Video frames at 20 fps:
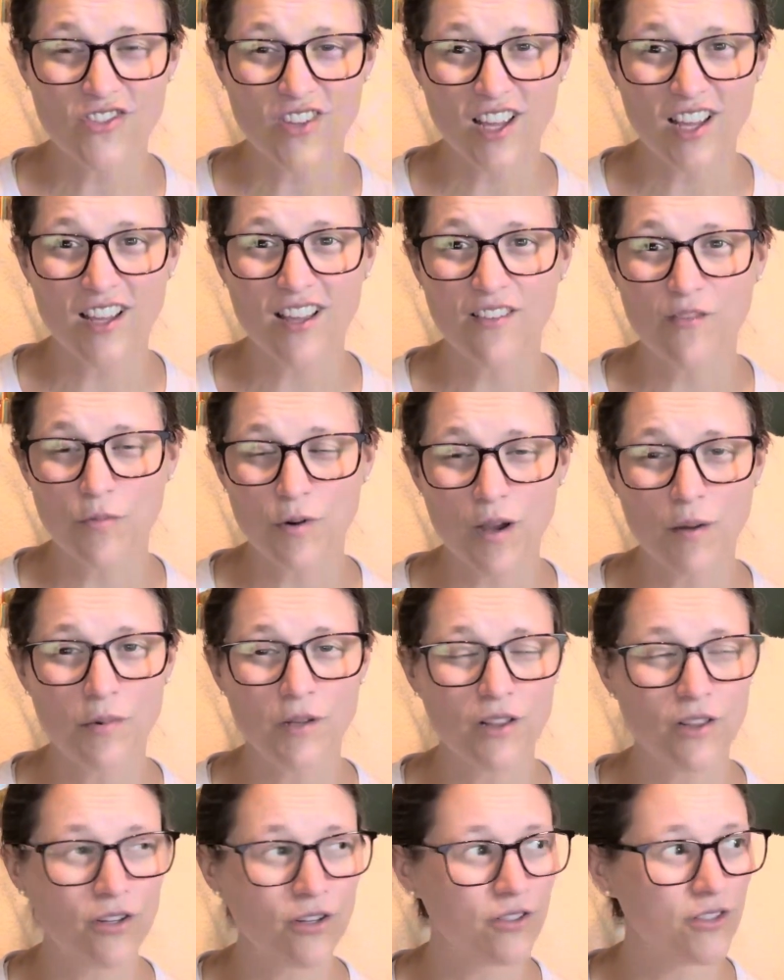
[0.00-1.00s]
Like, I've
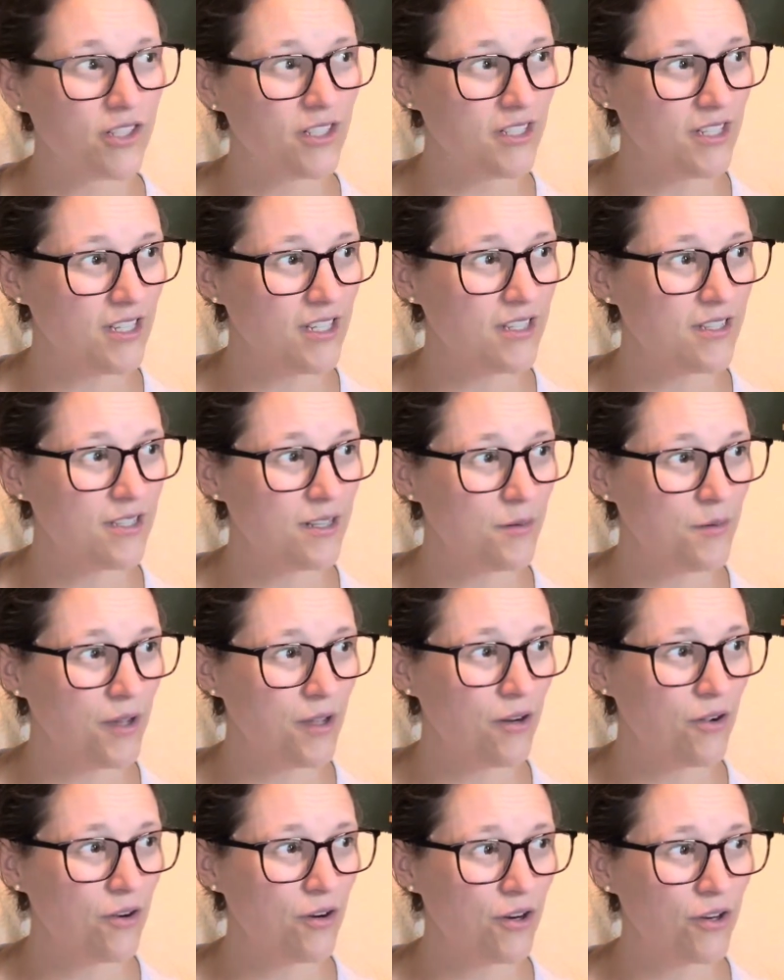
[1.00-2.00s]
probably learned a decent
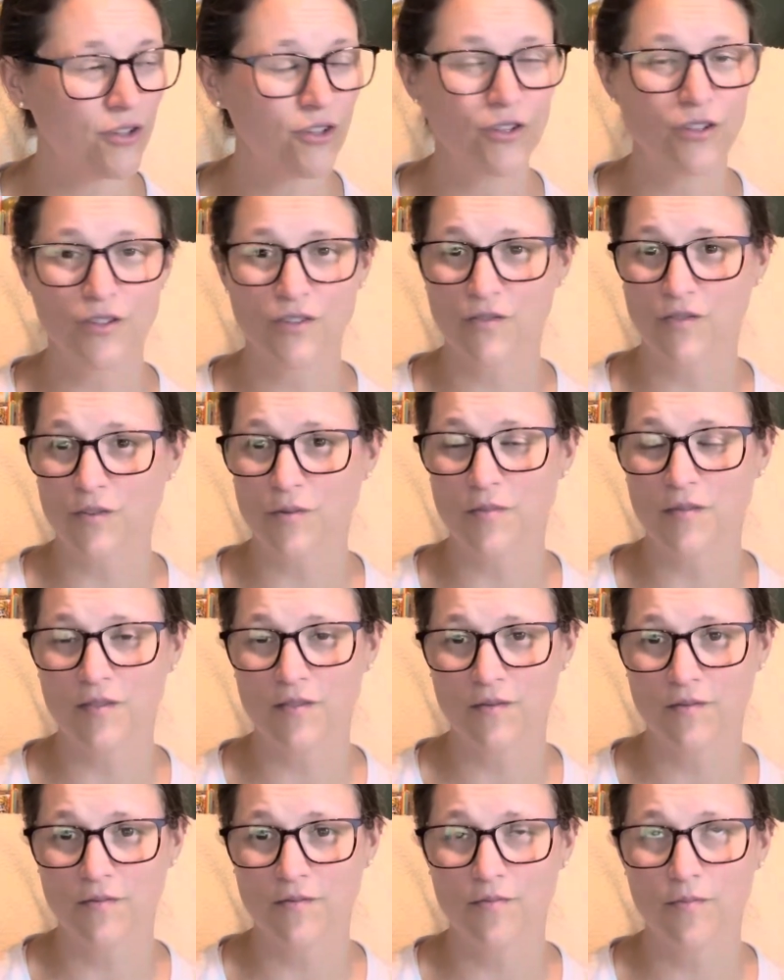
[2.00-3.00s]
amount of hard goods
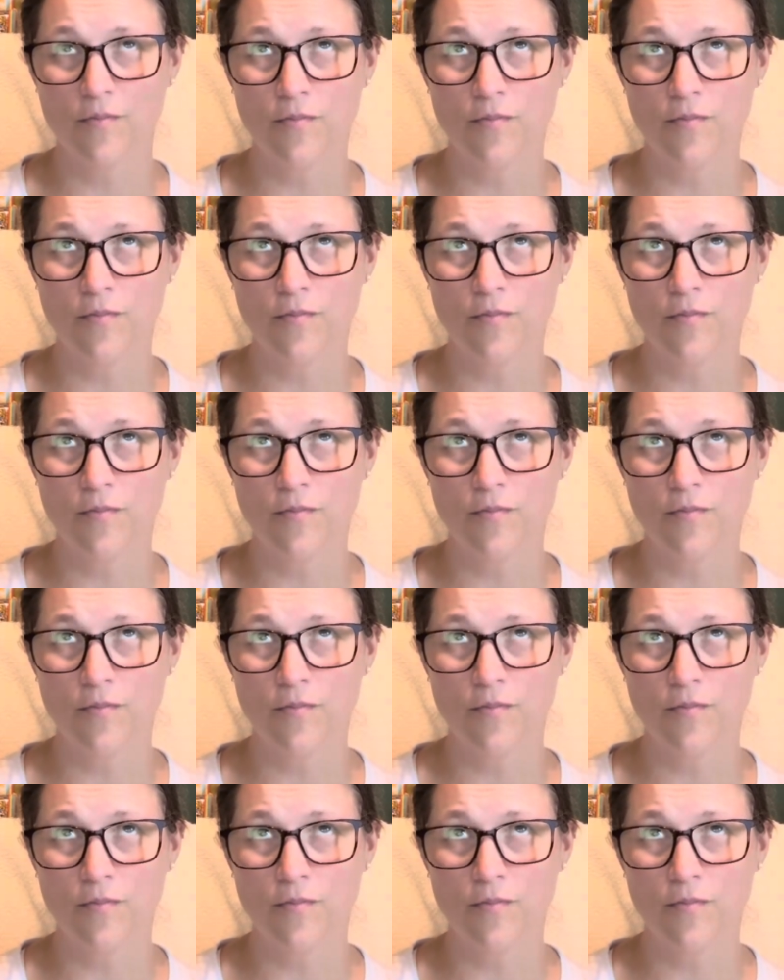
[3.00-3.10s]
from